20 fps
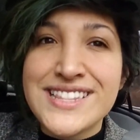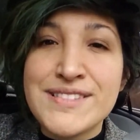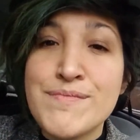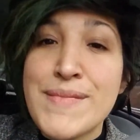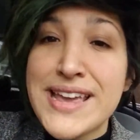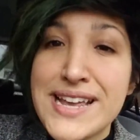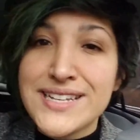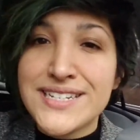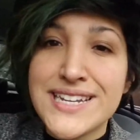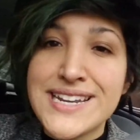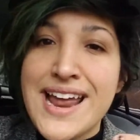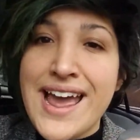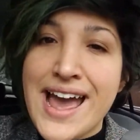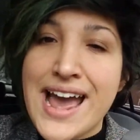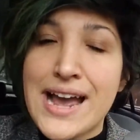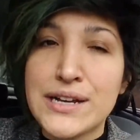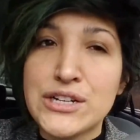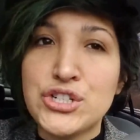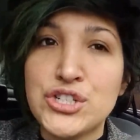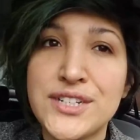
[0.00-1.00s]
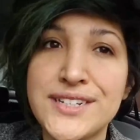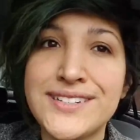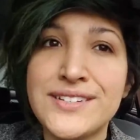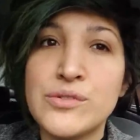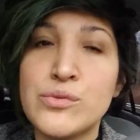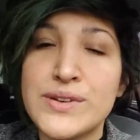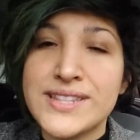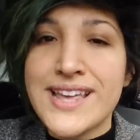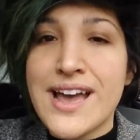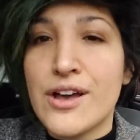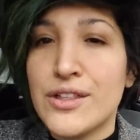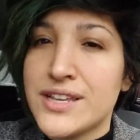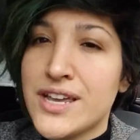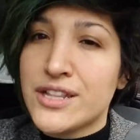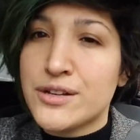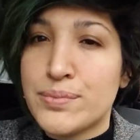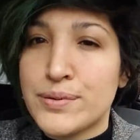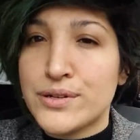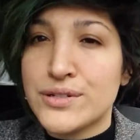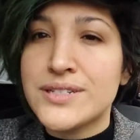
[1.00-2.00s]
makes an action without the
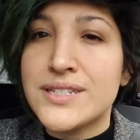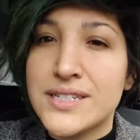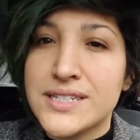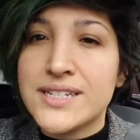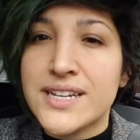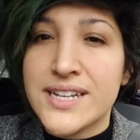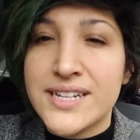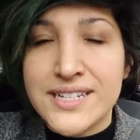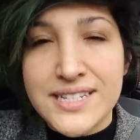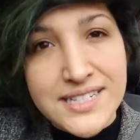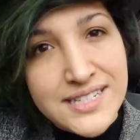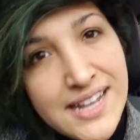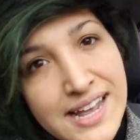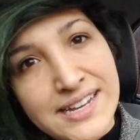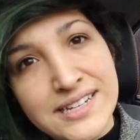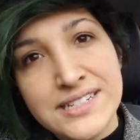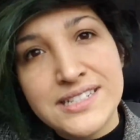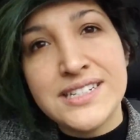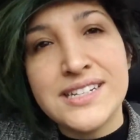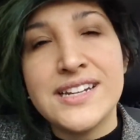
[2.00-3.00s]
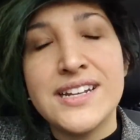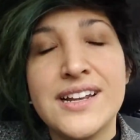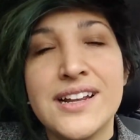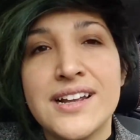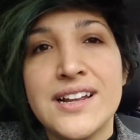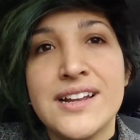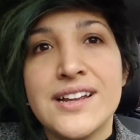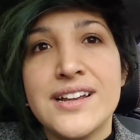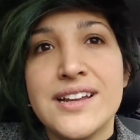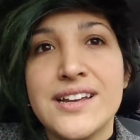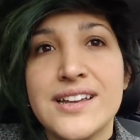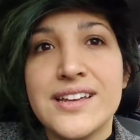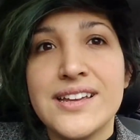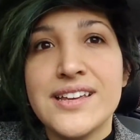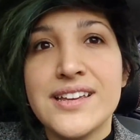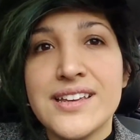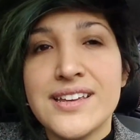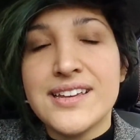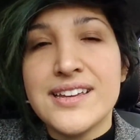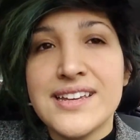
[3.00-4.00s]
other person's consent
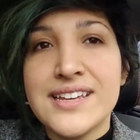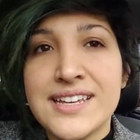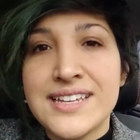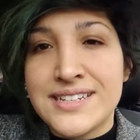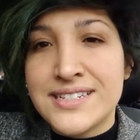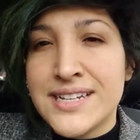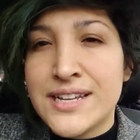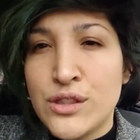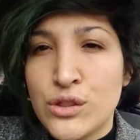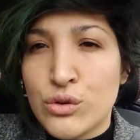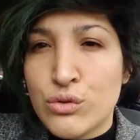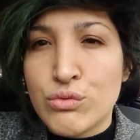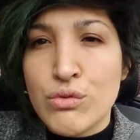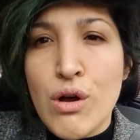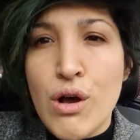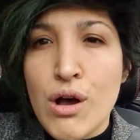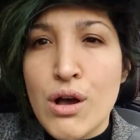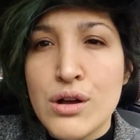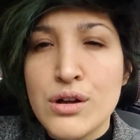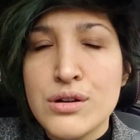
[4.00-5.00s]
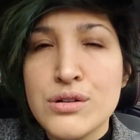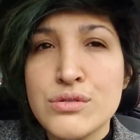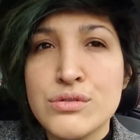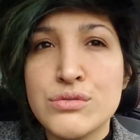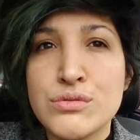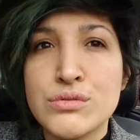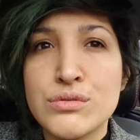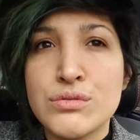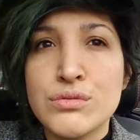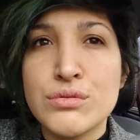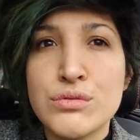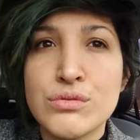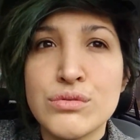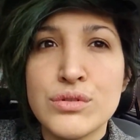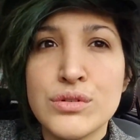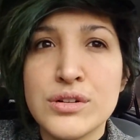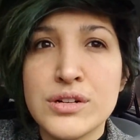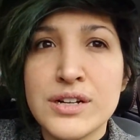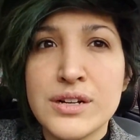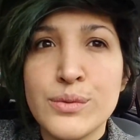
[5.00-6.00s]
is in the
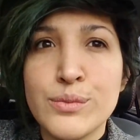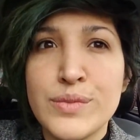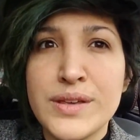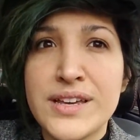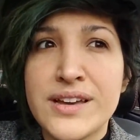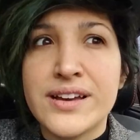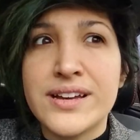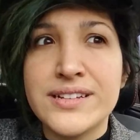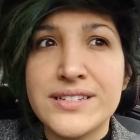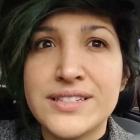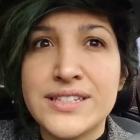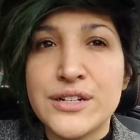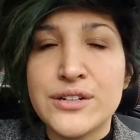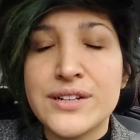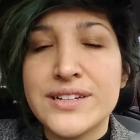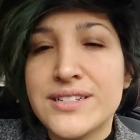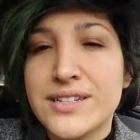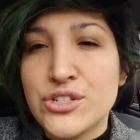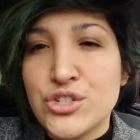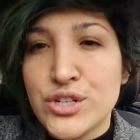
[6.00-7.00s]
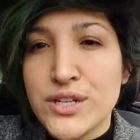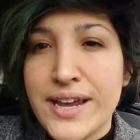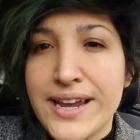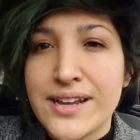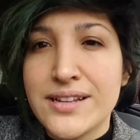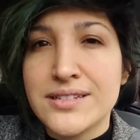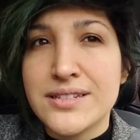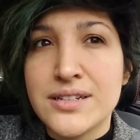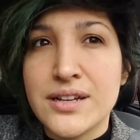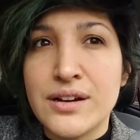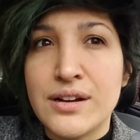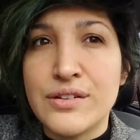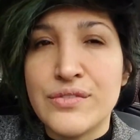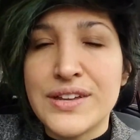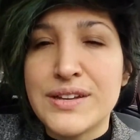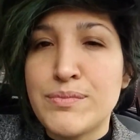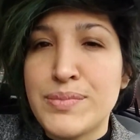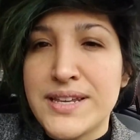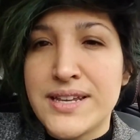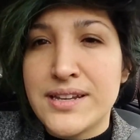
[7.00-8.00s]
wrong, because there is a chance of
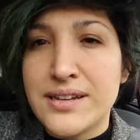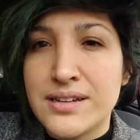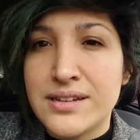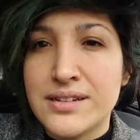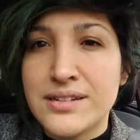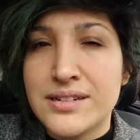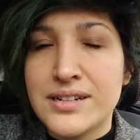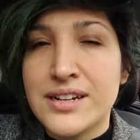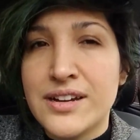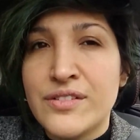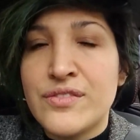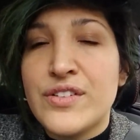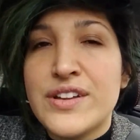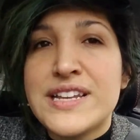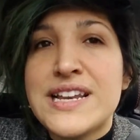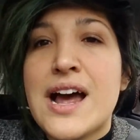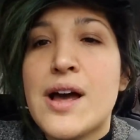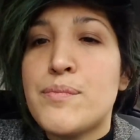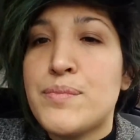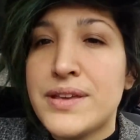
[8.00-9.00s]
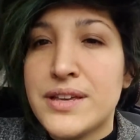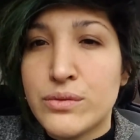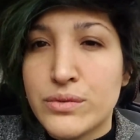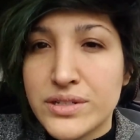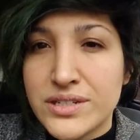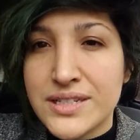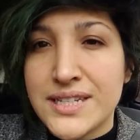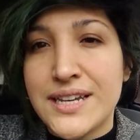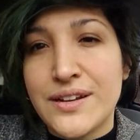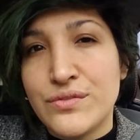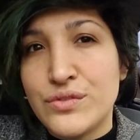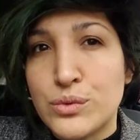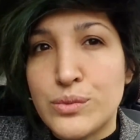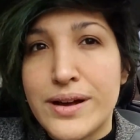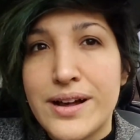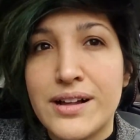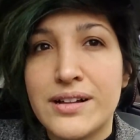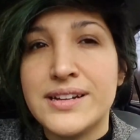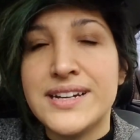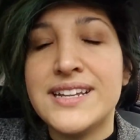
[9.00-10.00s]
it not being received
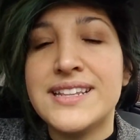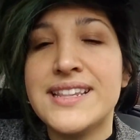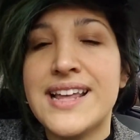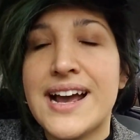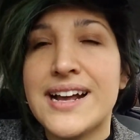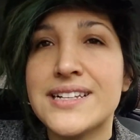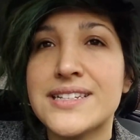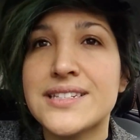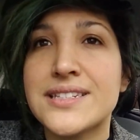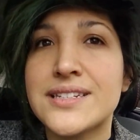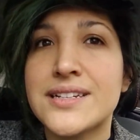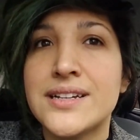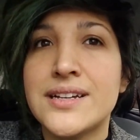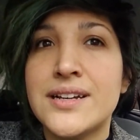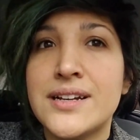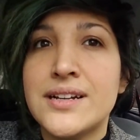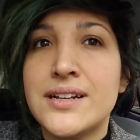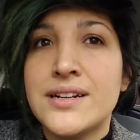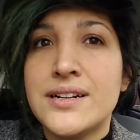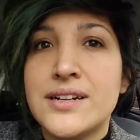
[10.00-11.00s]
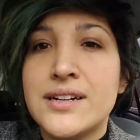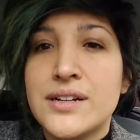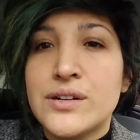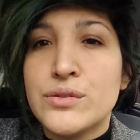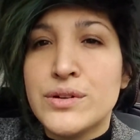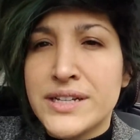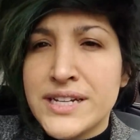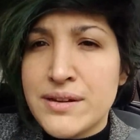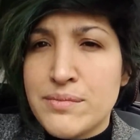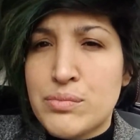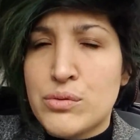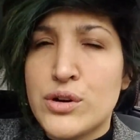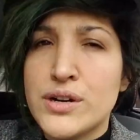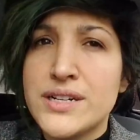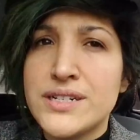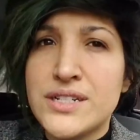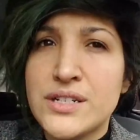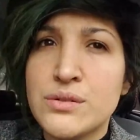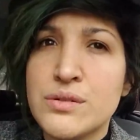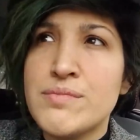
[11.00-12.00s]
well, and that's really
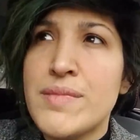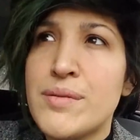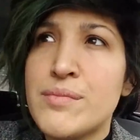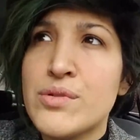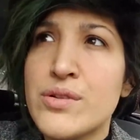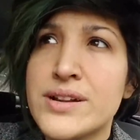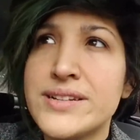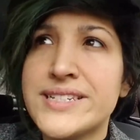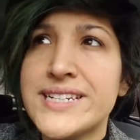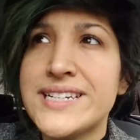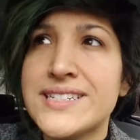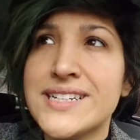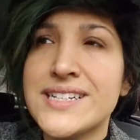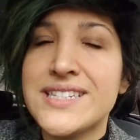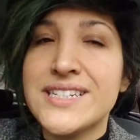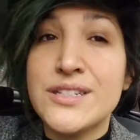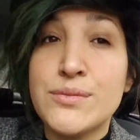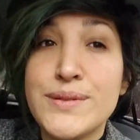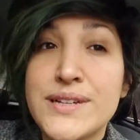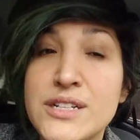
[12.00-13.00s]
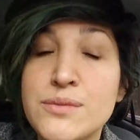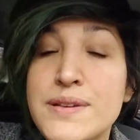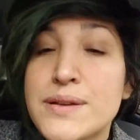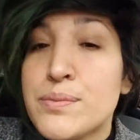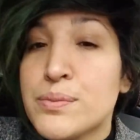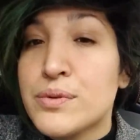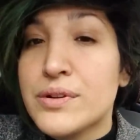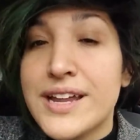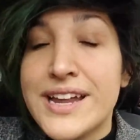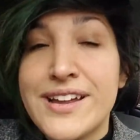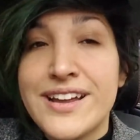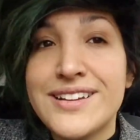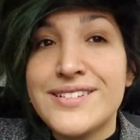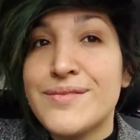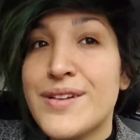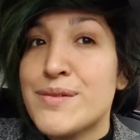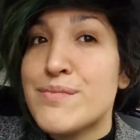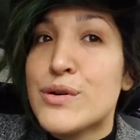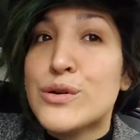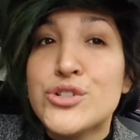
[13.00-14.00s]
important to remember on days like this, because people
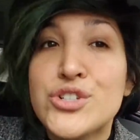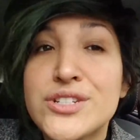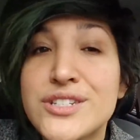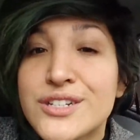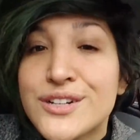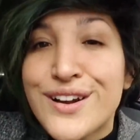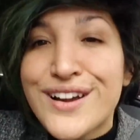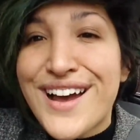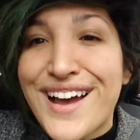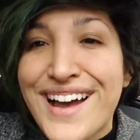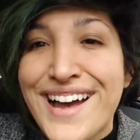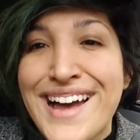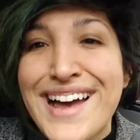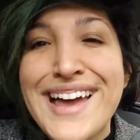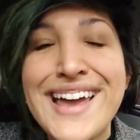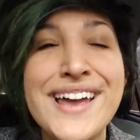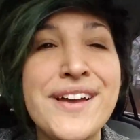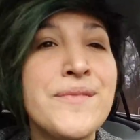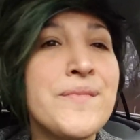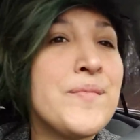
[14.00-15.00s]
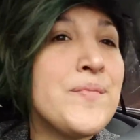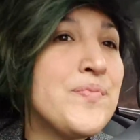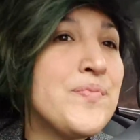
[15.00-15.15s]
emotions are high.